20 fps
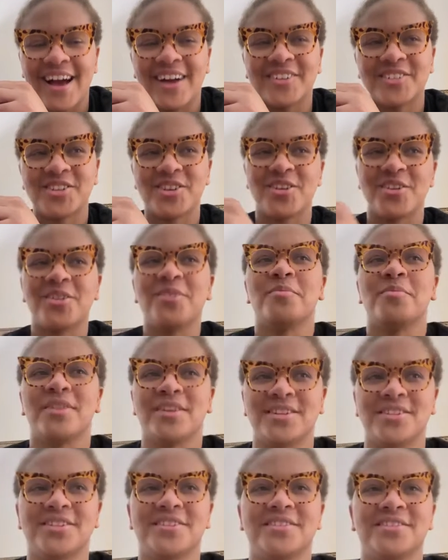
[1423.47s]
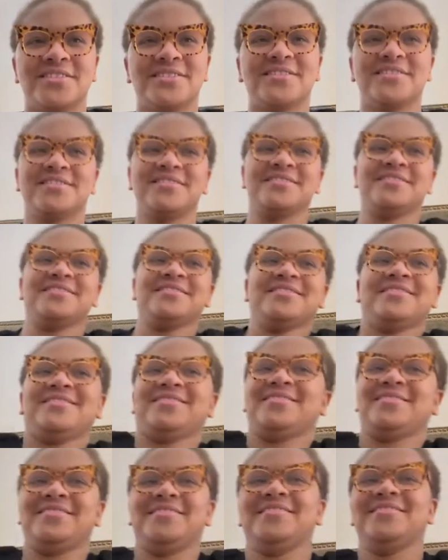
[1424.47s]
I'll show you the picture.
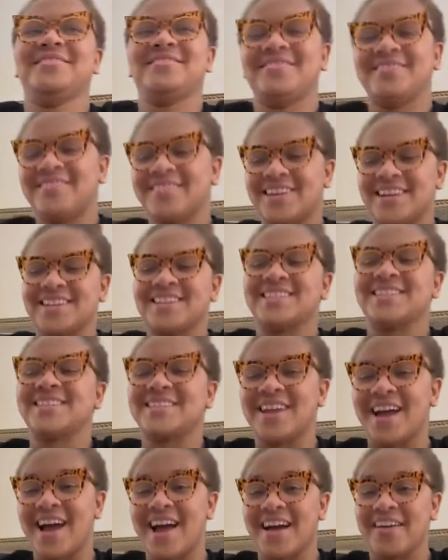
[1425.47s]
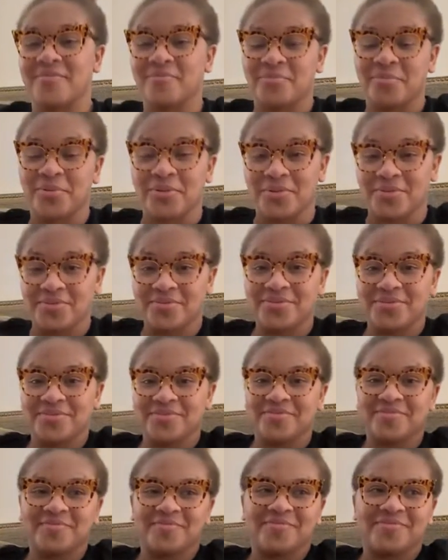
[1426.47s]
Because I have proof
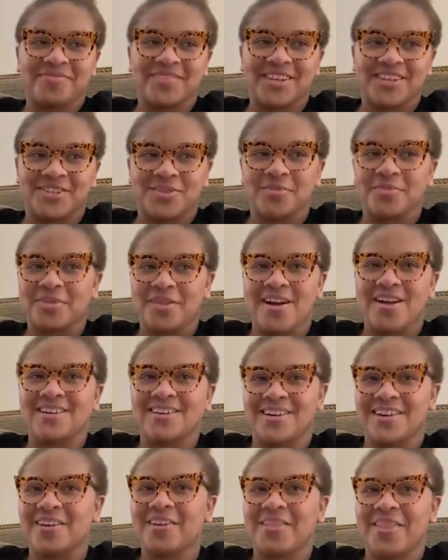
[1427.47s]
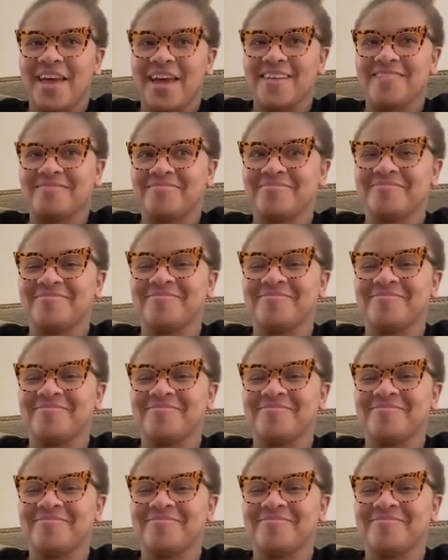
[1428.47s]
that you're blonde under that.